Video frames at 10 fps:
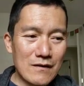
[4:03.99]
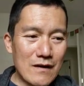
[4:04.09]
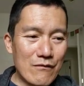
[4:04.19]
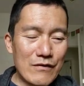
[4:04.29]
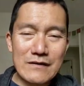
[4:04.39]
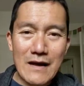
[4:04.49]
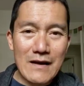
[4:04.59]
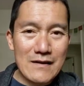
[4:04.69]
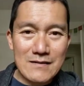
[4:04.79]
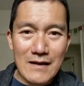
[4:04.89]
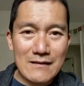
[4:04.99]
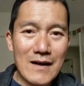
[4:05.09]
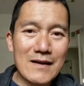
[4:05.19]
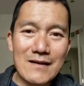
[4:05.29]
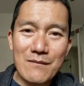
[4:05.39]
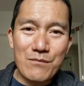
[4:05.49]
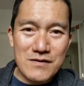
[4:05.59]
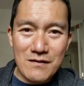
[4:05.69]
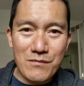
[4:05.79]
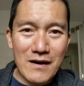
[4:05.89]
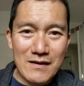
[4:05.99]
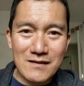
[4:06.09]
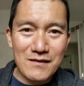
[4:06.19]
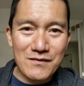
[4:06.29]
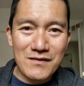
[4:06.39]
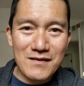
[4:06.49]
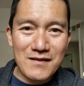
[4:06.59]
every day, it's like 99% positive.